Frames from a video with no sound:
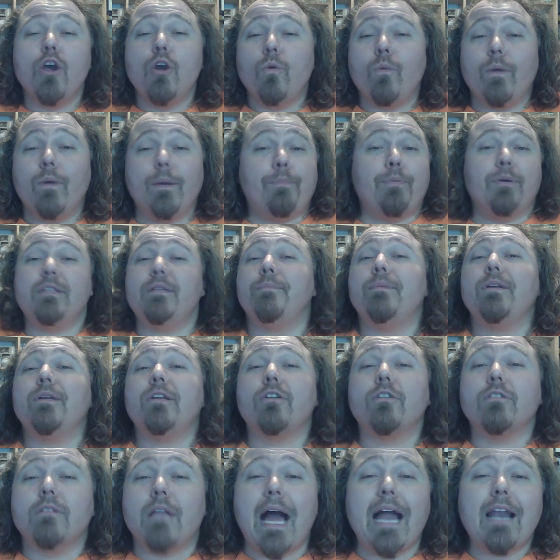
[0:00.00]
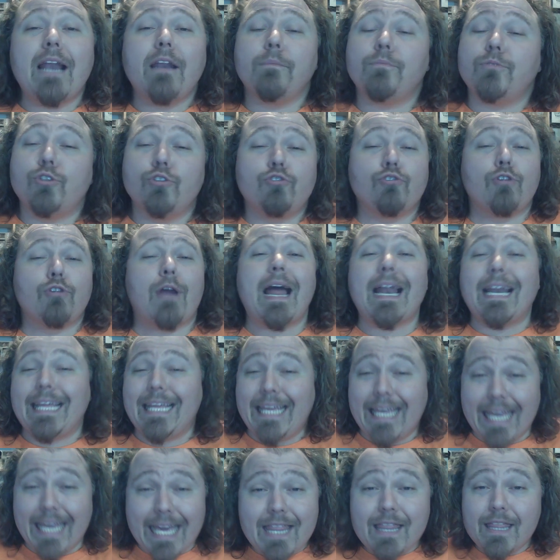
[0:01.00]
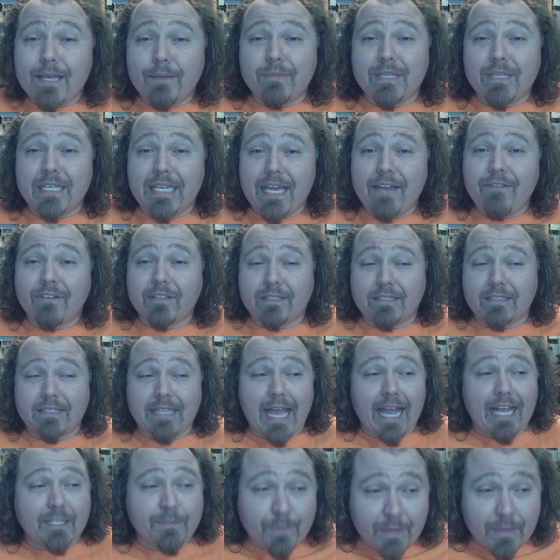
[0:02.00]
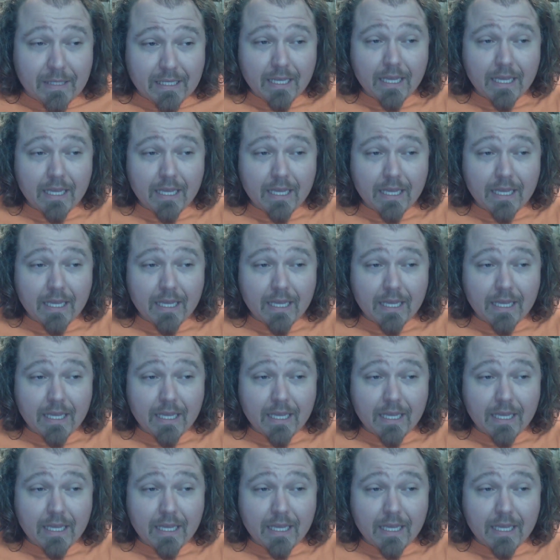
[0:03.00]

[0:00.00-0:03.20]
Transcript: We put them in our lineup to try to get them to give us stats, but